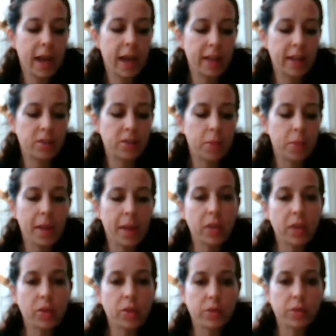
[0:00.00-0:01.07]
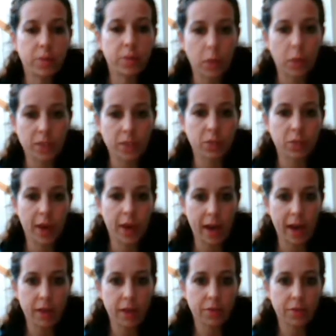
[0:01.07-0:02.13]
And so make use of what you
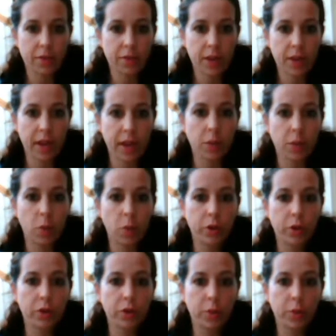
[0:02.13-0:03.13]
have and work your